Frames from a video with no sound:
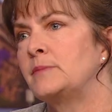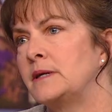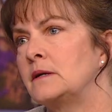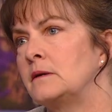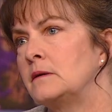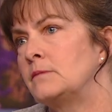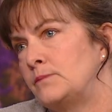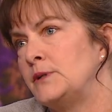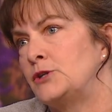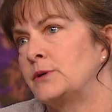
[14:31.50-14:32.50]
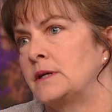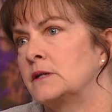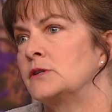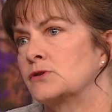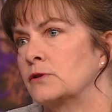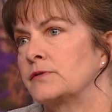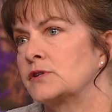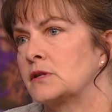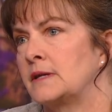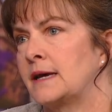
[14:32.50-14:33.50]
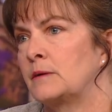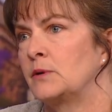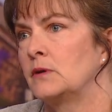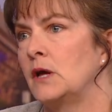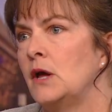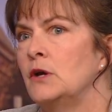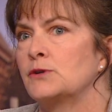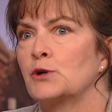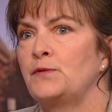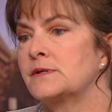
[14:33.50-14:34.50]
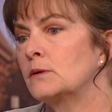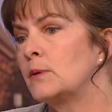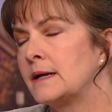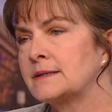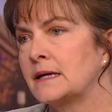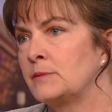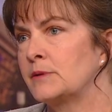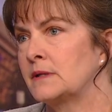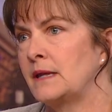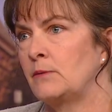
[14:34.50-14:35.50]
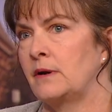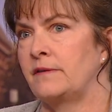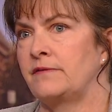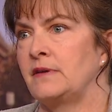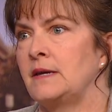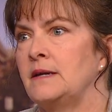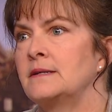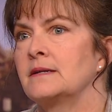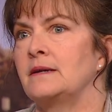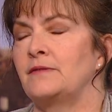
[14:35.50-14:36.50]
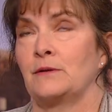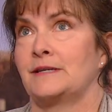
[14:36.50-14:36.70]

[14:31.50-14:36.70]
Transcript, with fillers: be be doing a disservice to the animal. So if it's a wild animal that they want to feed, if they